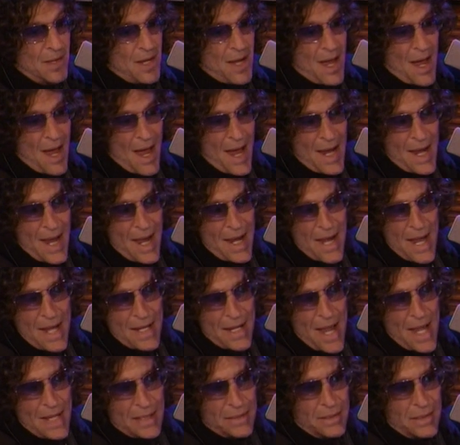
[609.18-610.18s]
Yeah,
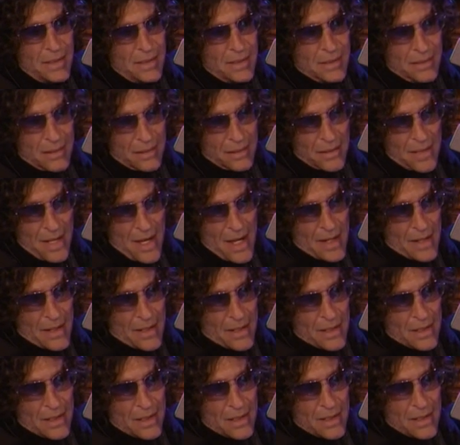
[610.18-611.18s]
I listen, Jan,
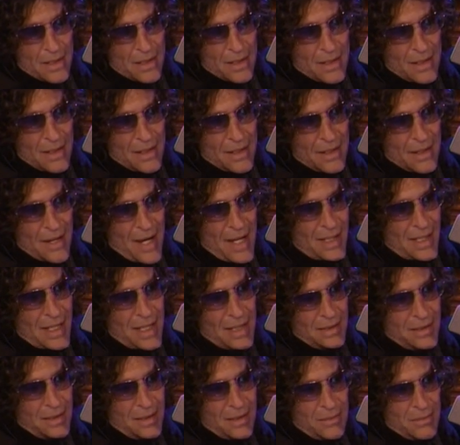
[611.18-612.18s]
I
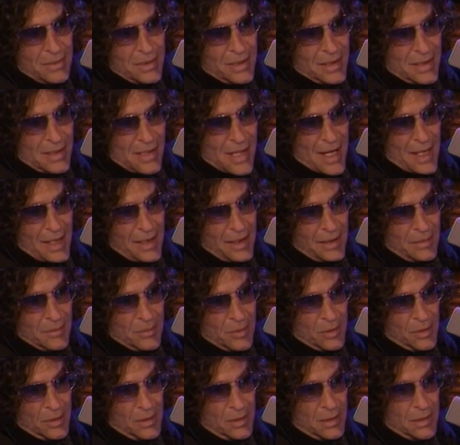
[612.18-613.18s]
can't deal with this guy
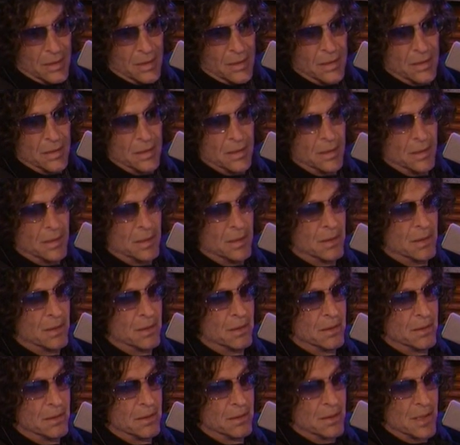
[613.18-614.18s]
anymore.
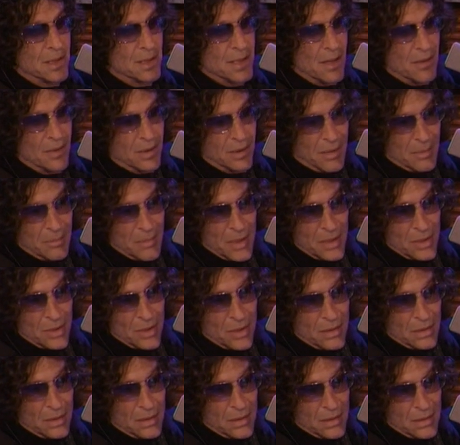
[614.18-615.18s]
This Eric the
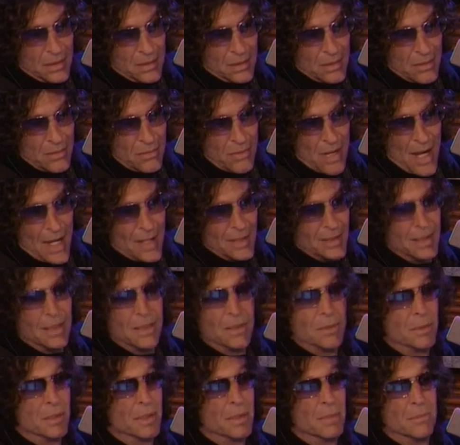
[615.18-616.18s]
Midget. You got to
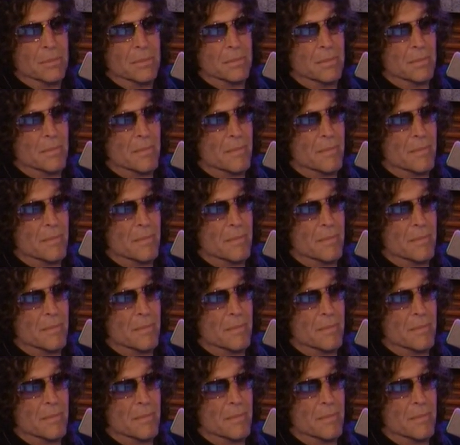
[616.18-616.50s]
deal with him.